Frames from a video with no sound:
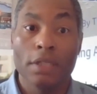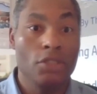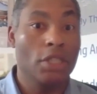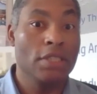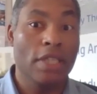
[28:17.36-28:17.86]

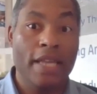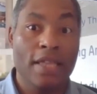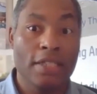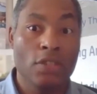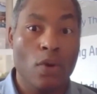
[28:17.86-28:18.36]
just like
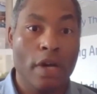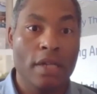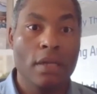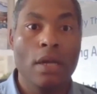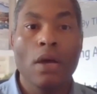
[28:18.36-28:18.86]
this
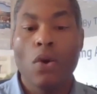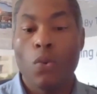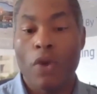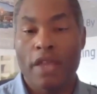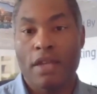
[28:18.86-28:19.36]
one,
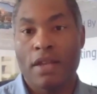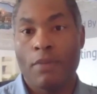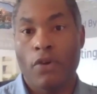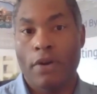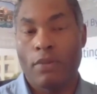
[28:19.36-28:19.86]
with a
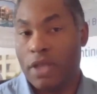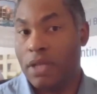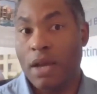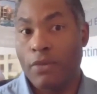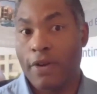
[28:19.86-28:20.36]
number
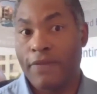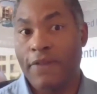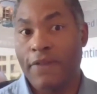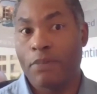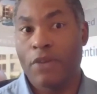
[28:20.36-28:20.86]
of
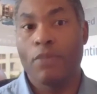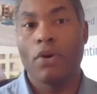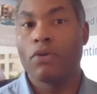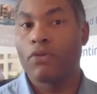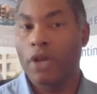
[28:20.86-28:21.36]
different
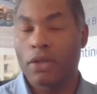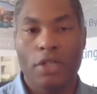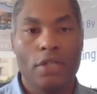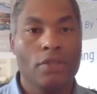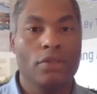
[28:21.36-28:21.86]
people,
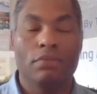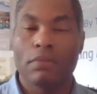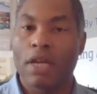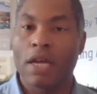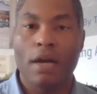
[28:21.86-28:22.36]
realtors,
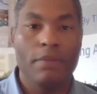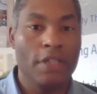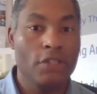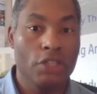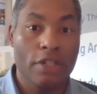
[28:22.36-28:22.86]

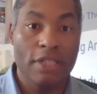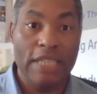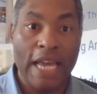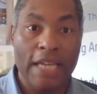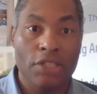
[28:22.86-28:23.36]
insurance
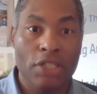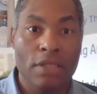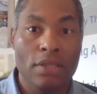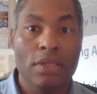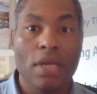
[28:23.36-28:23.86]

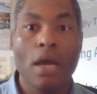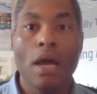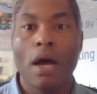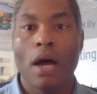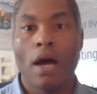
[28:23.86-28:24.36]
agents,
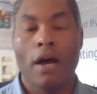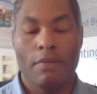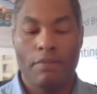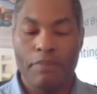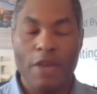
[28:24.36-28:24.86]

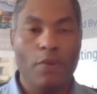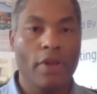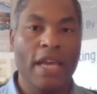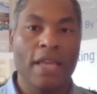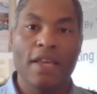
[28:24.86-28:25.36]

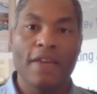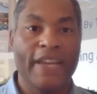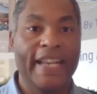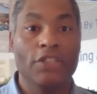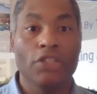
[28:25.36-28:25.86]
people in the
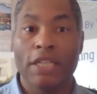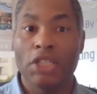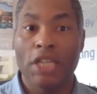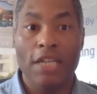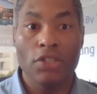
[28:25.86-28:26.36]
financial
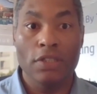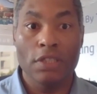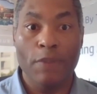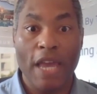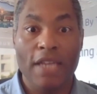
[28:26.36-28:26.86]
education
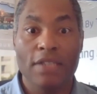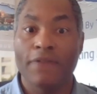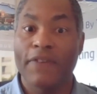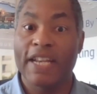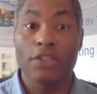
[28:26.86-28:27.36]
space, the
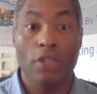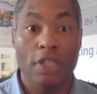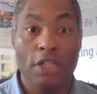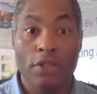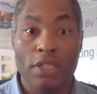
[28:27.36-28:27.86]
financial
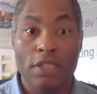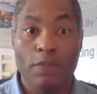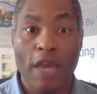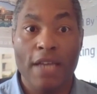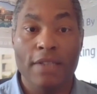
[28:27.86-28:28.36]
literacy
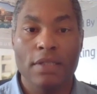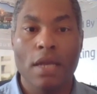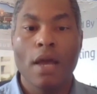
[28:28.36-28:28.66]
space,